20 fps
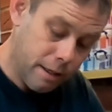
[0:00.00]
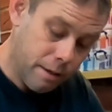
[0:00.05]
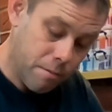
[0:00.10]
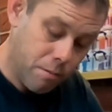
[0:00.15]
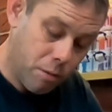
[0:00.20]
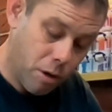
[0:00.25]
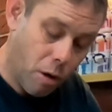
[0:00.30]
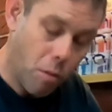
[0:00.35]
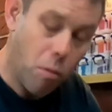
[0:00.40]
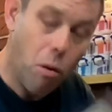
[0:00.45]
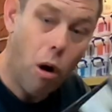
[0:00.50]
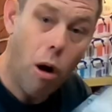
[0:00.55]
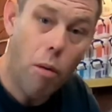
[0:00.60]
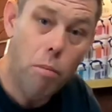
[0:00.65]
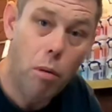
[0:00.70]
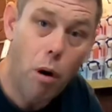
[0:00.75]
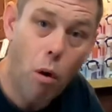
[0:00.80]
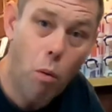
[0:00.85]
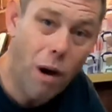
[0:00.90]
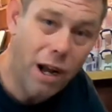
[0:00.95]
But
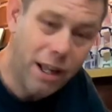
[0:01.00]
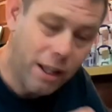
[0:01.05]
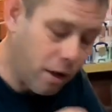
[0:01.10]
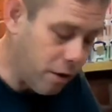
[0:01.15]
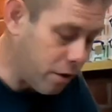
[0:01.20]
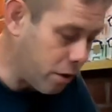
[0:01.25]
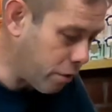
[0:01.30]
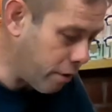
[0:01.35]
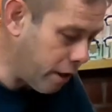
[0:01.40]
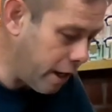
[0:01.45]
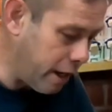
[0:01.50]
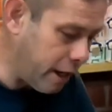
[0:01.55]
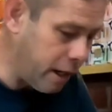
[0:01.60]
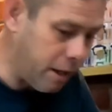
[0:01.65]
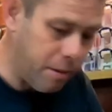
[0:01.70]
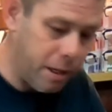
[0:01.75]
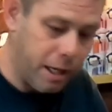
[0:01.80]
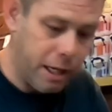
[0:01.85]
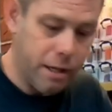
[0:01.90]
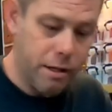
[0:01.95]
I'll whack that on the screen in a
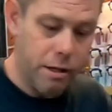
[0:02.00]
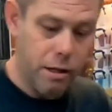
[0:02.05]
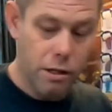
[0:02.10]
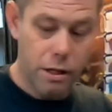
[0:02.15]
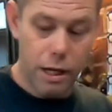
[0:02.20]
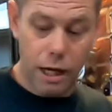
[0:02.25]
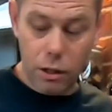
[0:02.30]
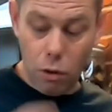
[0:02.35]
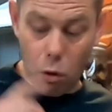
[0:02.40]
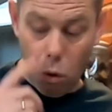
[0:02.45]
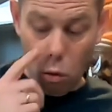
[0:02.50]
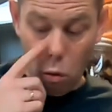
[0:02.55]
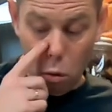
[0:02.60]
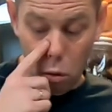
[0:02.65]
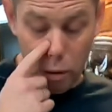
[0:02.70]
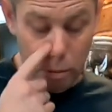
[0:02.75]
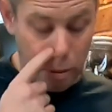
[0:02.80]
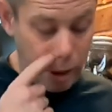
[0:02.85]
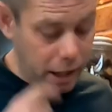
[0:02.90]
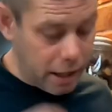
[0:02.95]
minute. So that's all the
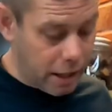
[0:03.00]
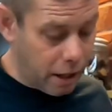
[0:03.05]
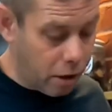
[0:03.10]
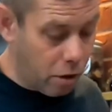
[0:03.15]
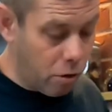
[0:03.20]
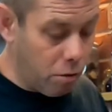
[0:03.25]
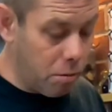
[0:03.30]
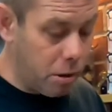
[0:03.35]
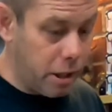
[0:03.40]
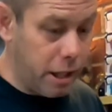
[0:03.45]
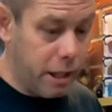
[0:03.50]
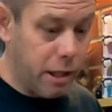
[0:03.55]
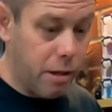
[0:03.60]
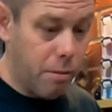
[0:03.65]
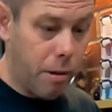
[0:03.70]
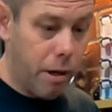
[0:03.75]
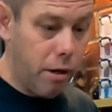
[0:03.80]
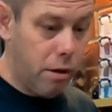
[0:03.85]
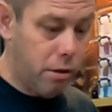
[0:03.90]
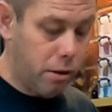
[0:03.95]
bits that comes in the
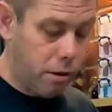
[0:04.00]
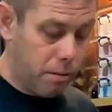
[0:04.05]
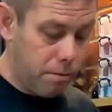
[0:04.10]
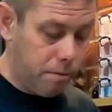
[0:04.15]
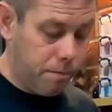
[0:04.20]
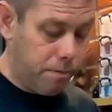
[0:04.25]
box.